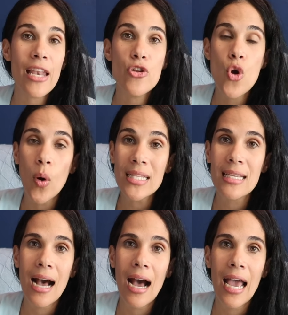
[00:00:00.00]
And your
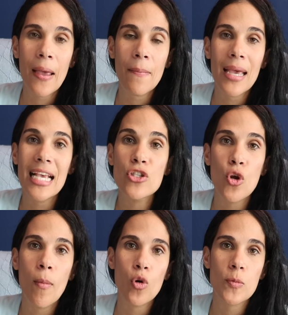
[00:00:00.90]
time is
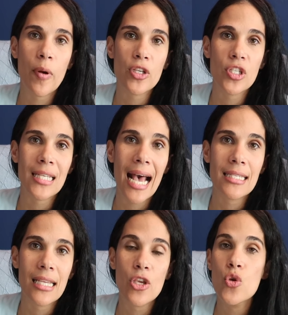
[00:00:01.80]
your most precious asset.